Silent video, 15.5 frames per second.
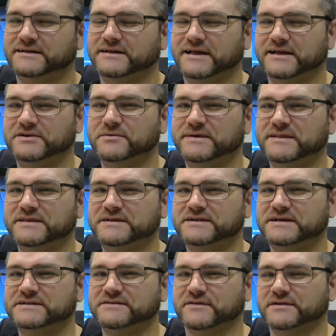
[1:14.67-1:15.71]
and you be the
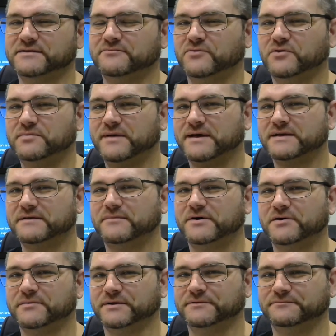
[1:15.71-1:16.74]
judge of it. We'll be back in a moment.